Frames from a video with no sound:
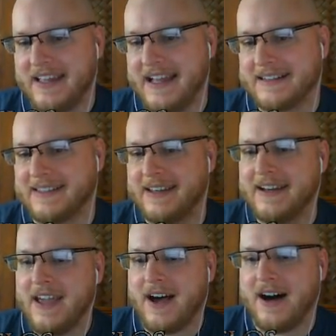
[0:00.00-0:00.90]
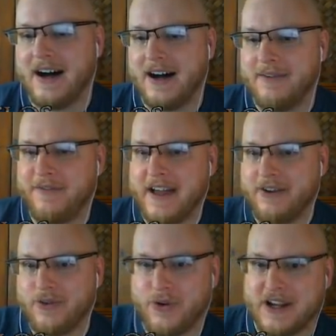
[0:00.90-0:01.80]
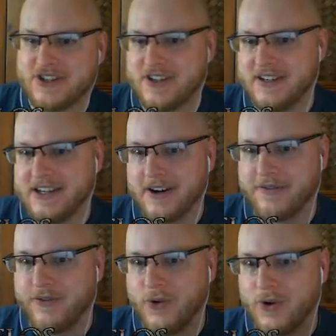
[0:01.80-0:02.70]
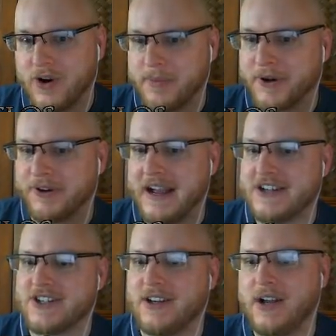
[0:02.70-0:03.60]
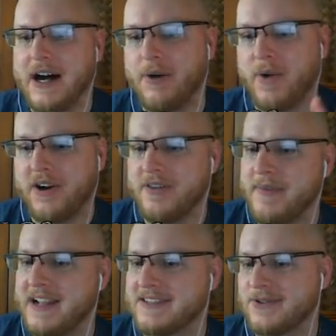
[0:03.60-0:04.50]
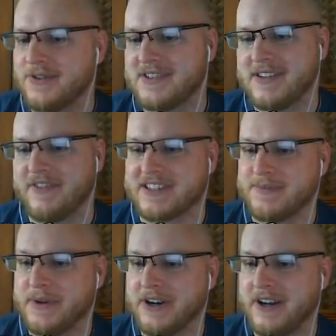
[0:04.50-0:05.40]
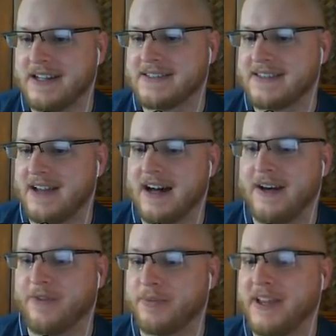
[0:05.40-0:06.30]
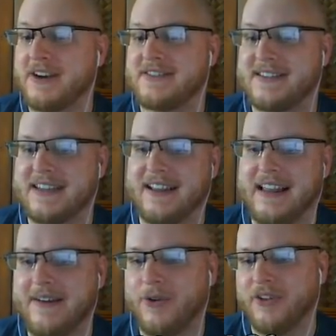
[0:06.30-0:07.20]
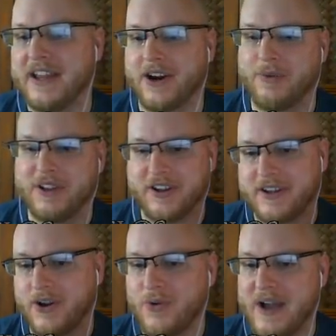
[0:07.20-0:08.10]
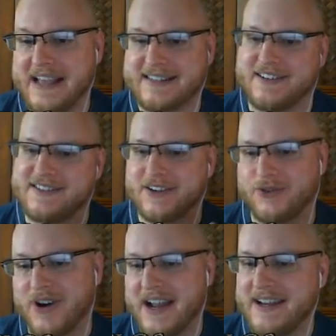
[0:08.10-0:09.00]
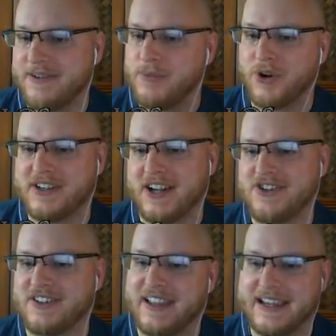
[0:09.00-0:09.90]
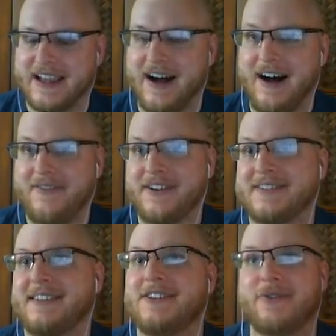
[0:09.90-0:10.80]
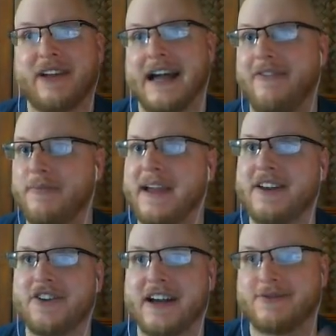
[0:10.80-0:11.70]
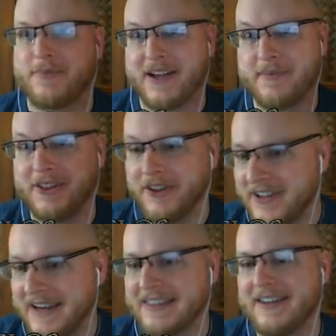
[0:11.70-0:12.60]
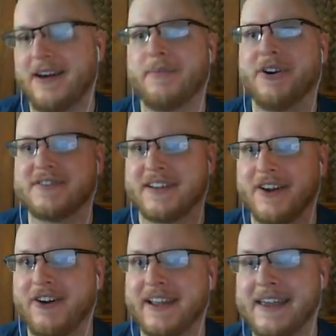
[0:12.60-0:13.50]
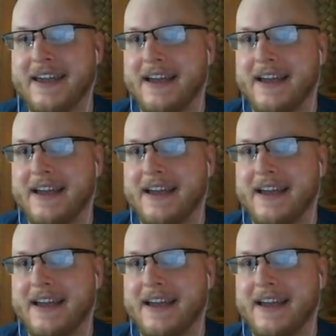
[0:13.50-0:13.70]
Excellent. Final question here for progression. What are the main sources of experience for players as they level? Like, are we looking quest? Is it grinding, more dungeon? Like, obviously, during Alpha Beta, you guys will probably be looking at the numbers and going,